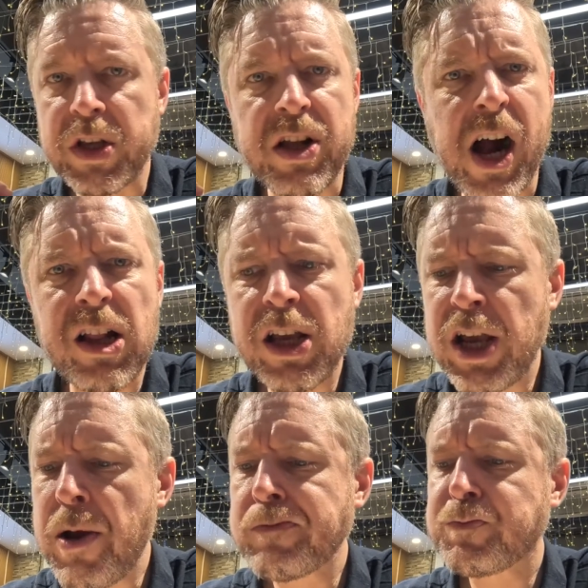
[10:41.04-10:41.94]

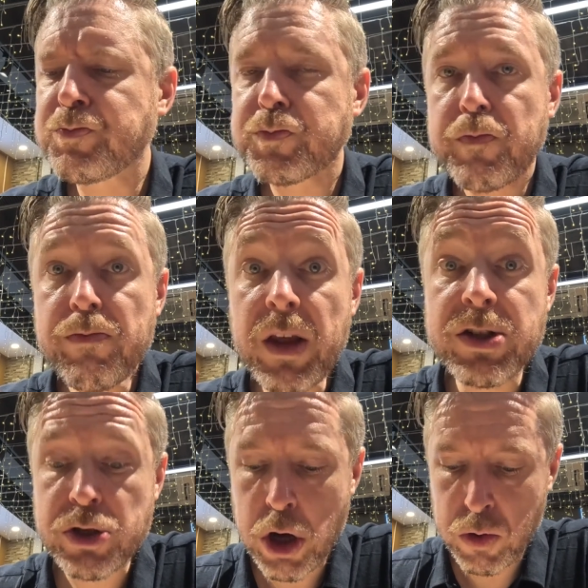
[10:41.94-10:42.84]
Garlicky.
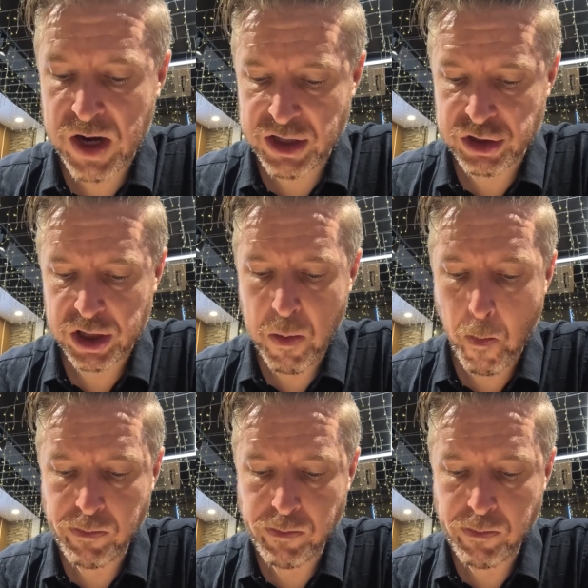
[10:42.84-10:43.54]
It's cold actually.